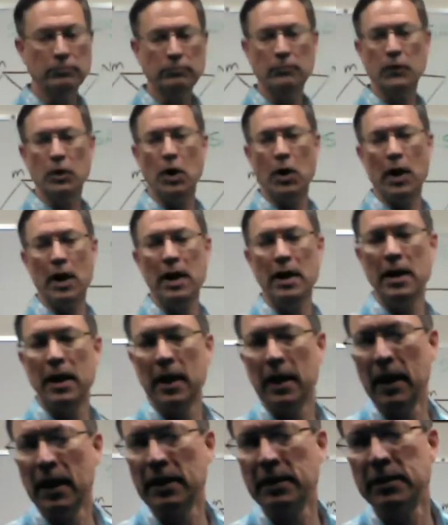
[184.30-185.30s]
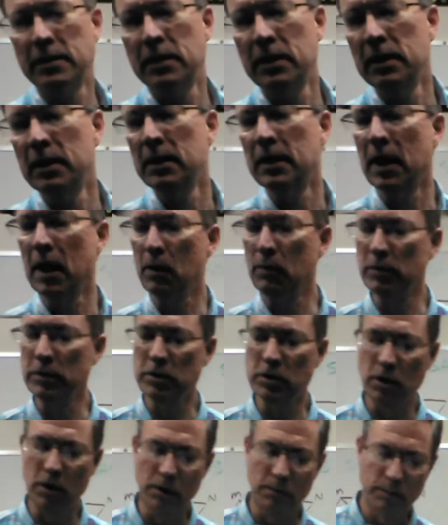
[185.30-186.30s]
All right, and let's see, that
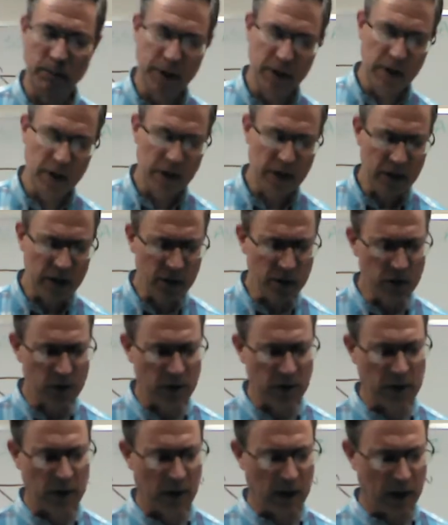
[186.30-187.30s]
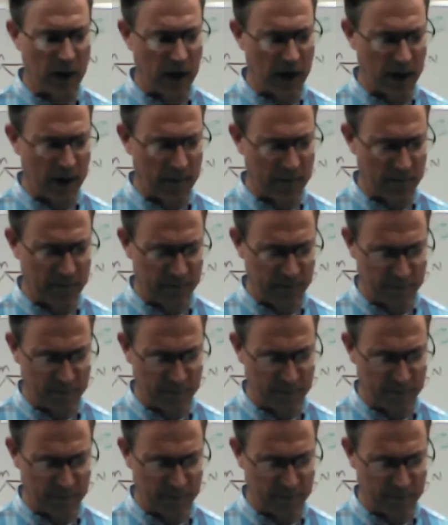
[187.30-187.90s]
was on page, um,